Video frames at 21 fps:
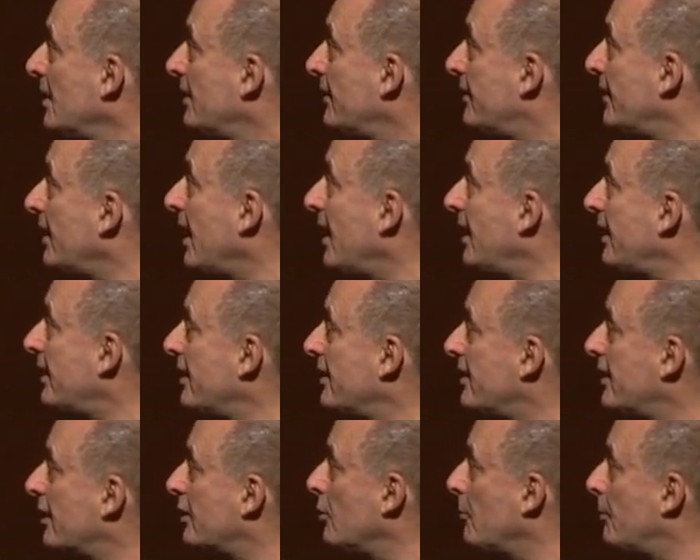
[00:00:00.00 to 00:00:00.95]

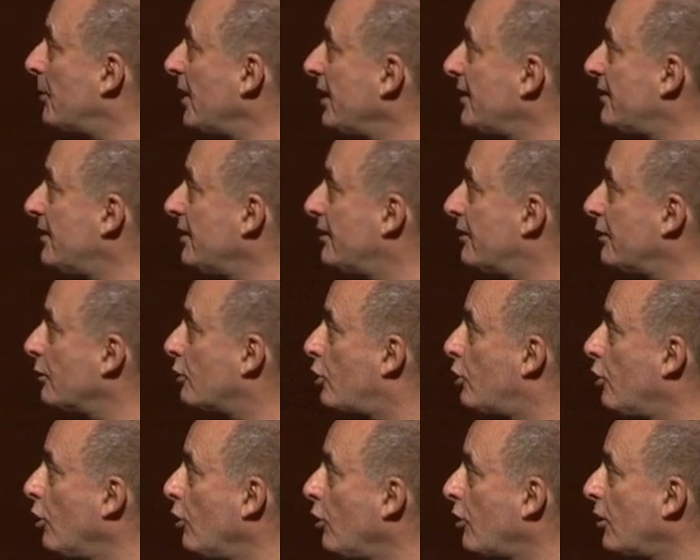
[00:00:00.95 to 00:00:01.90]
IKK complex is the
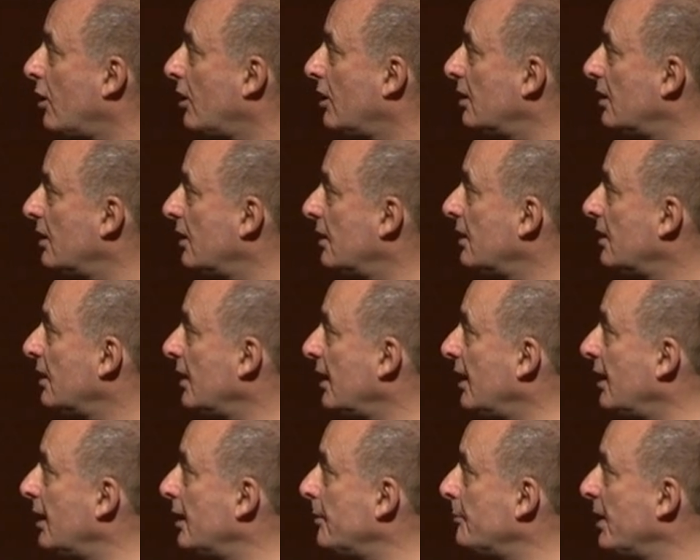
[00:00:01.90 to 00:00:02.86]
core
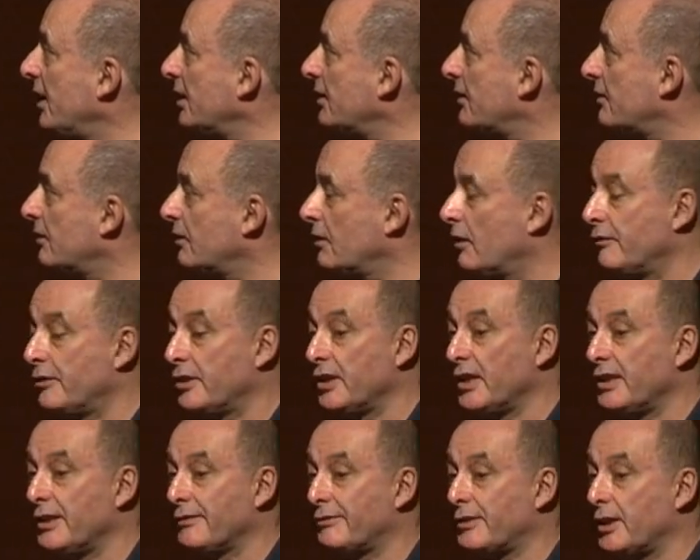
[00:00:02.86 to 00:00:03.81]
element of the
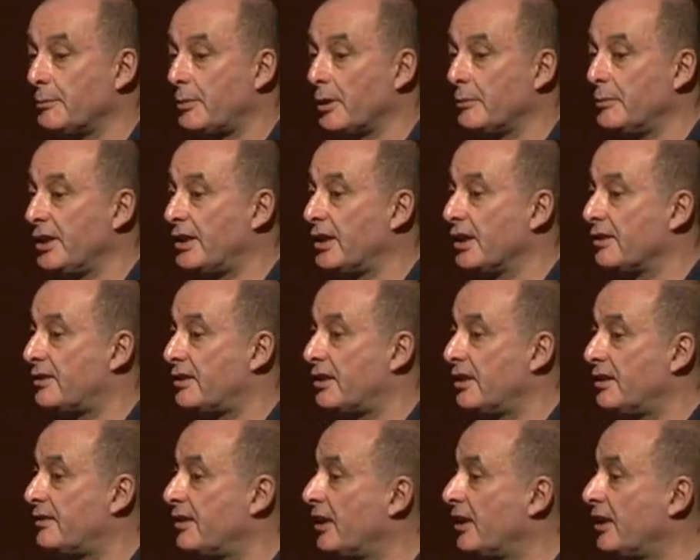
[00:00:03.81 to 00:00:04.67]
NF-kappaB cascade.